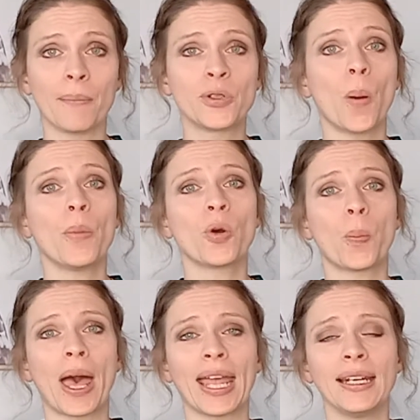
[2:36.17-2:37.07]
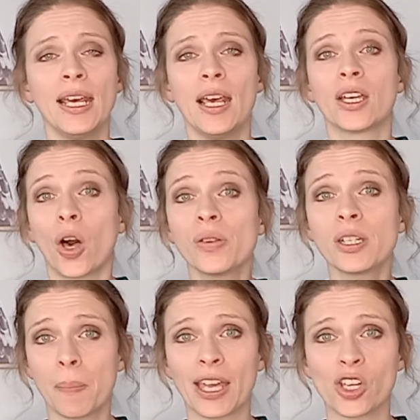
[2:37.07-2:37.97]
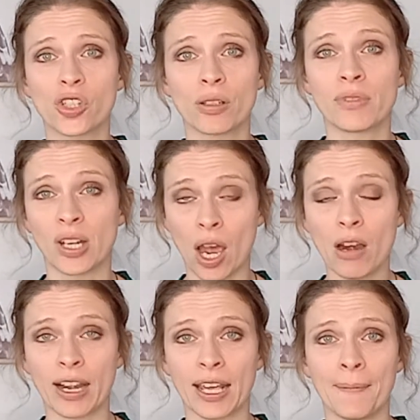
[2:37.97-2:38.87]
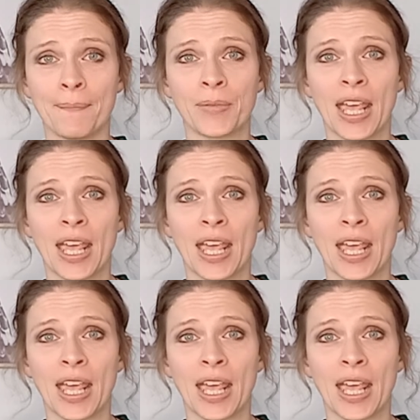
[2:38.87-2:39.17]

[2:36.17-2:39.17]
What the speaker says: abdominal pain, constipation, diarrhea.